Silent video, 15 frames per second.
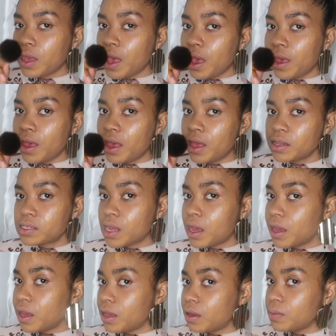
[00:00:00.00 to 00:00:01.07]
And
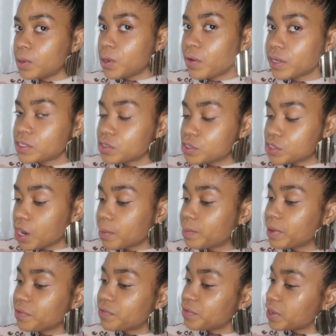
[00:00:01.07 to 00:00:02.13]
I am going to start
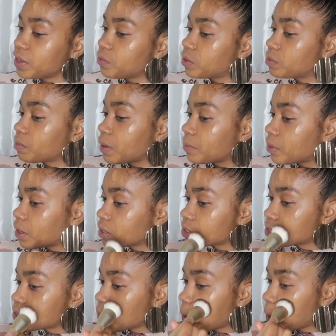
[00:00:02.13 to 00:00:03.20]
buffing with my
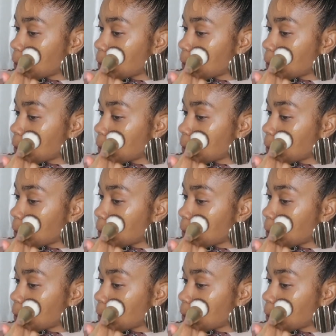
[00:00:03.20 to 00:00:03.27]
brush.